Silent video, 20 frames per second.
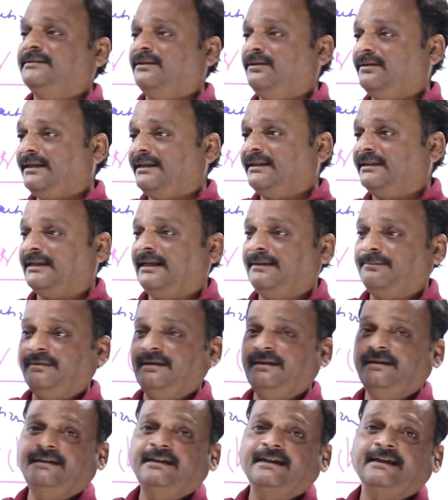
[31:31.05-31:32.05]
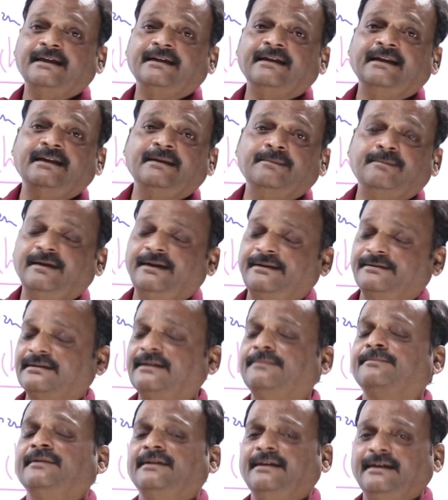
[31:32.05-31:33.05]
Okay, it can indicate any plane,
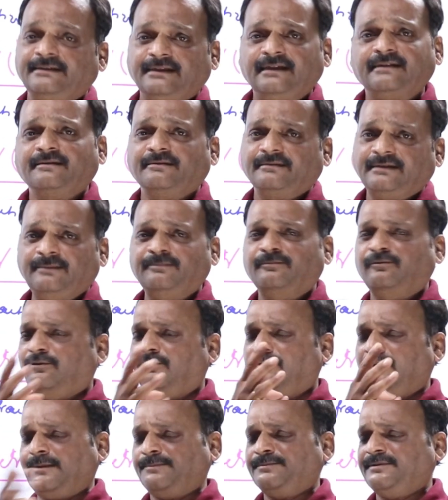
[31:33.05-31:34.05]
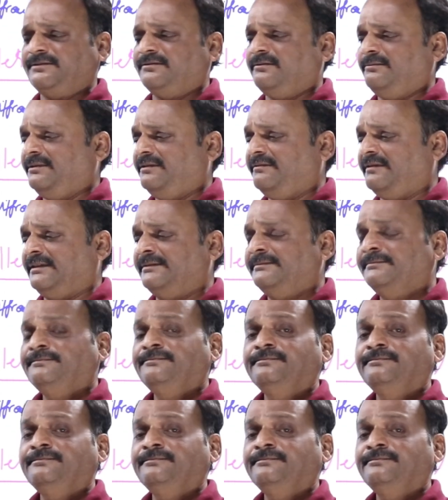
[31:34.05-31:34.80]
something like that. Some 4 options will be given.